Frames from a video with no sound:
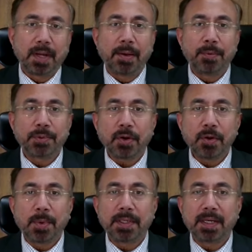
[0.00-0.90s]
I was talking
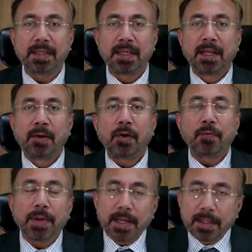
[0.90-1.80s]
about that. A lot
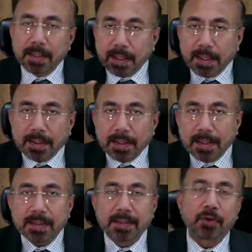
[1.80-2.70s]
of
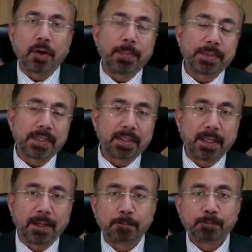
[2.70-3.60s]
interconnectedness in the topics are
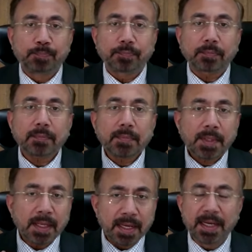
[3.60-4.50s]
there,
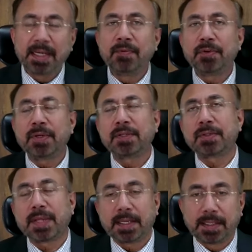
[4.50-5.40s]
like individual and
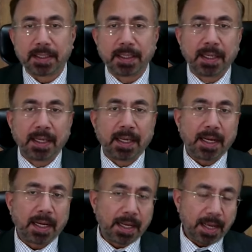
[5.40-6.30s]
society.
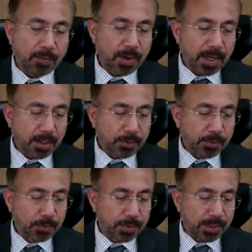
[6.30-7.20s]
I, I would like you
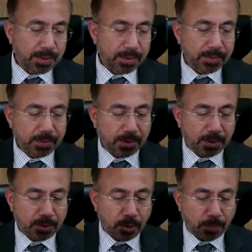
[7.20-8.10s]
to read this
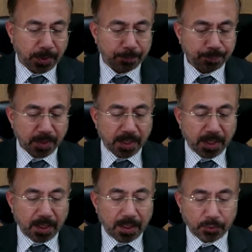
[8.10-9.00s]
uh, topic
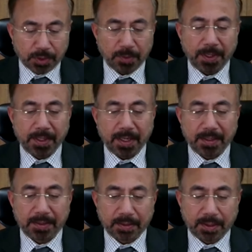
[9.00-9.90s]
uh, social media
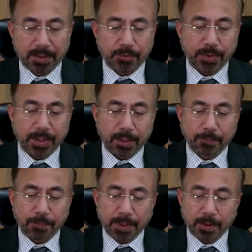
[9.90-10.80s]
is uh, triggering
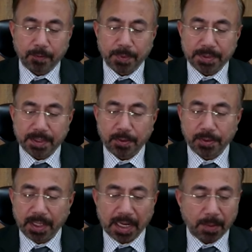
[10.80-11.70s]
fear of missing
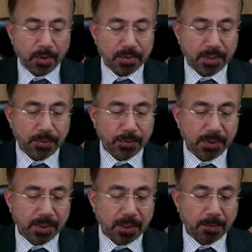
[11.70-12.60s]
out amongst the youth,
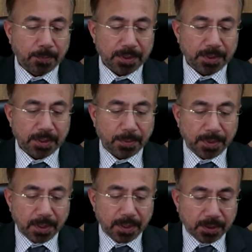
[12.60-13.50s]

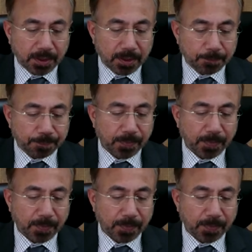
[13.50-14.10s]
precipitating